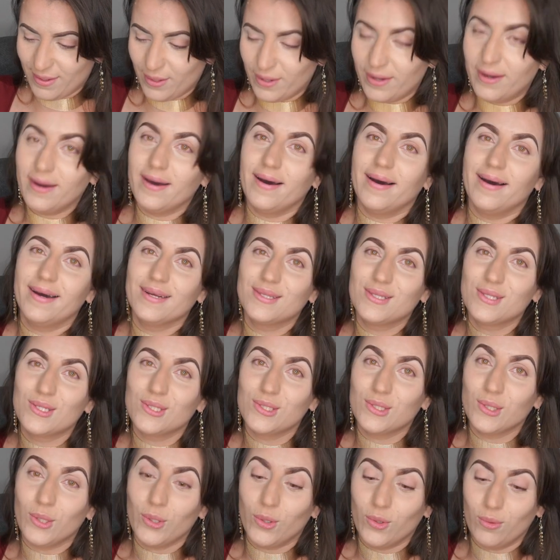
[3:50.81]
Oh,
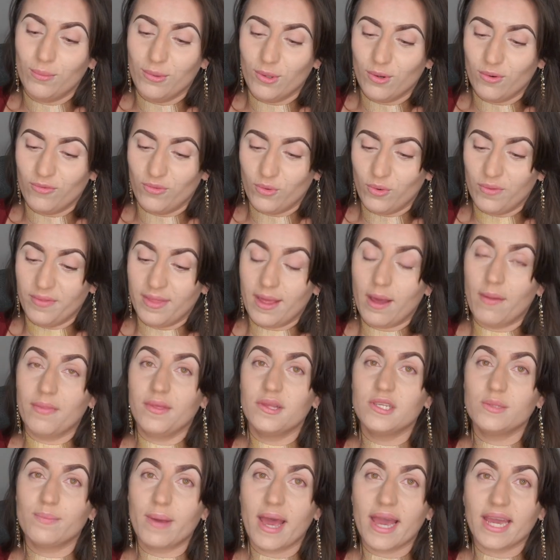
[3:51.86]
it's so beautiful. Now
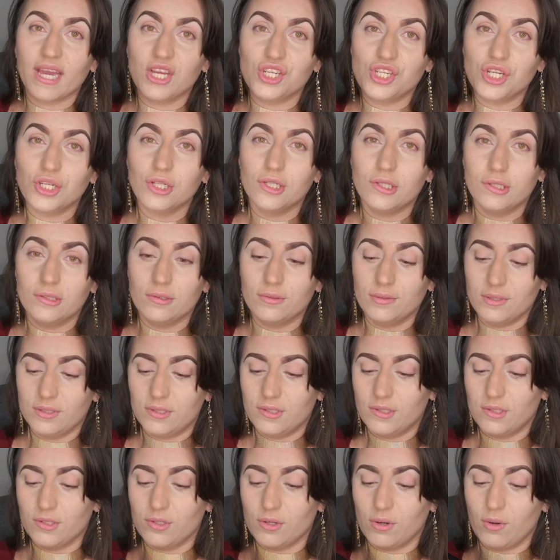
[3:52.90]
this packaging too is
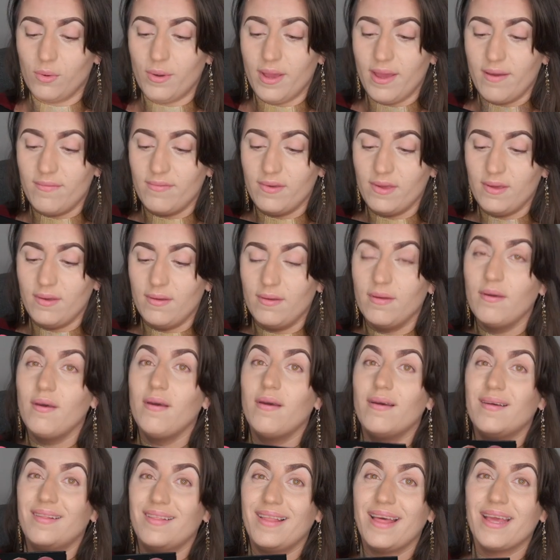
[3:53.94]
so heavy,
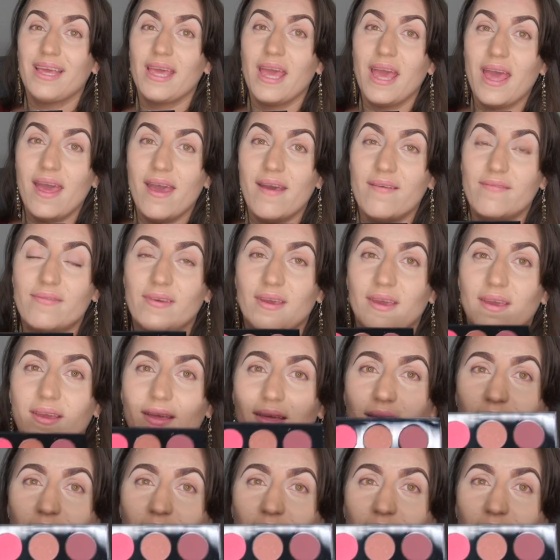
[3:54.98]
like heavy.